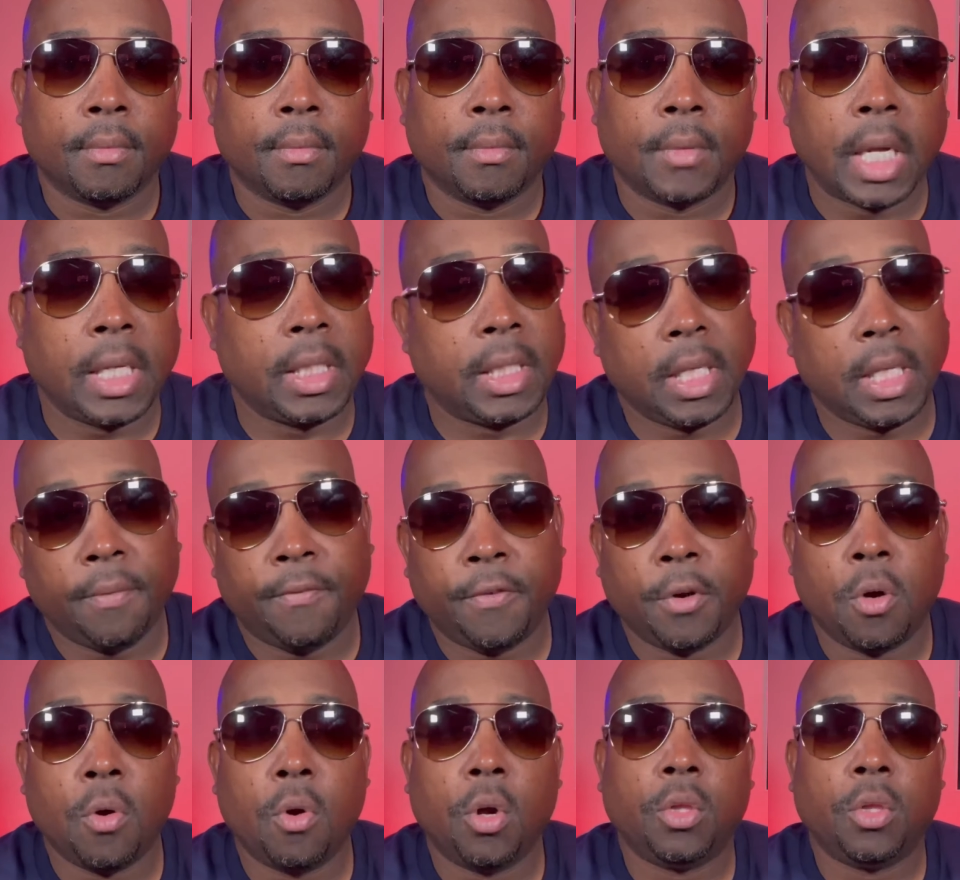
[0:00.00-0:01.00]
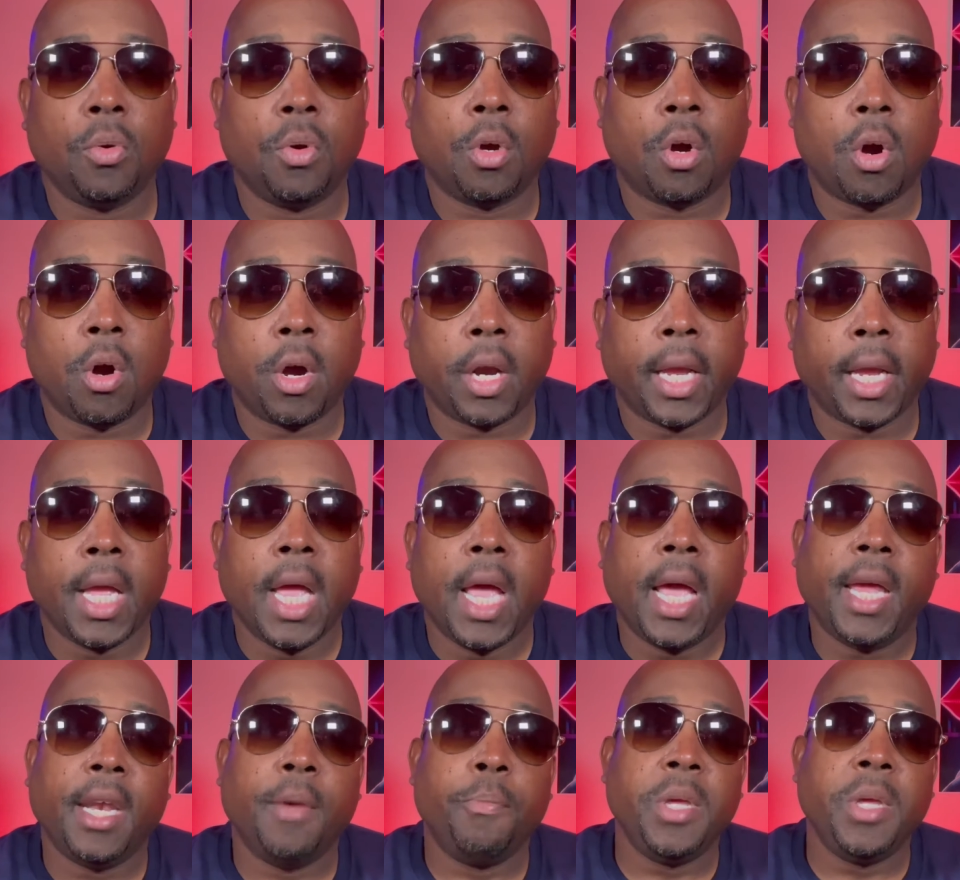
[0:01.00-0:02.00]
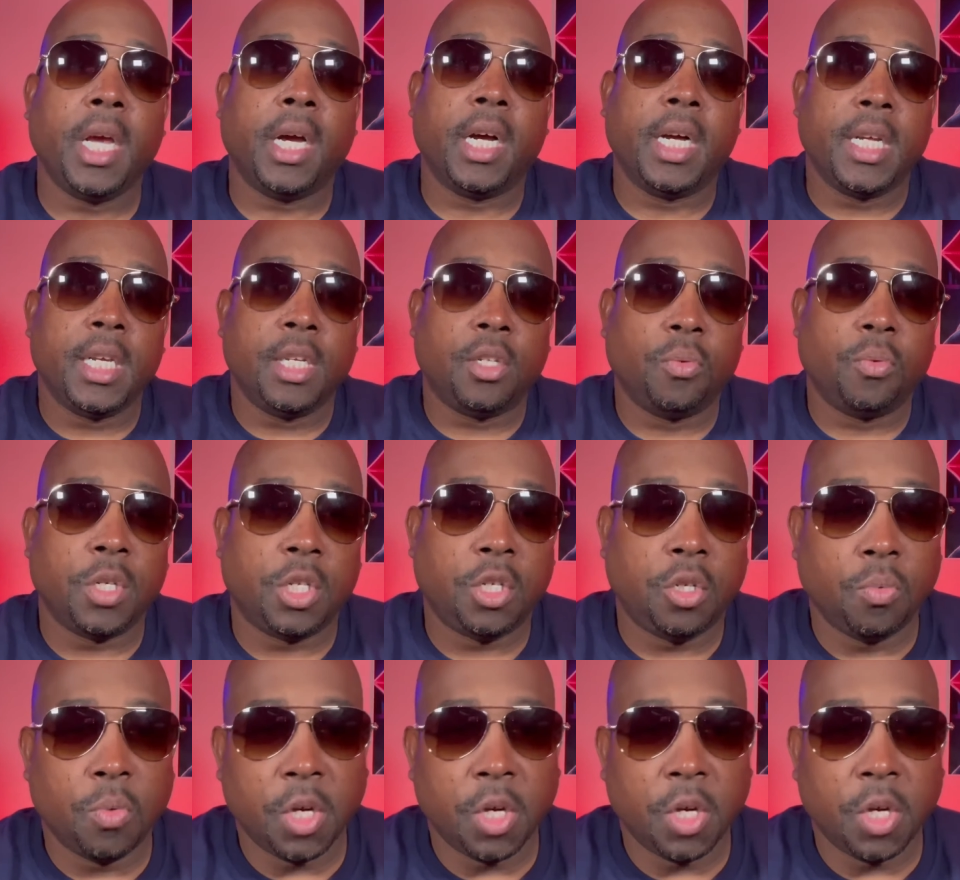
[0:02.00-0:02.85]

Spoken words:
Except for going through the heartache. And to be honest with you,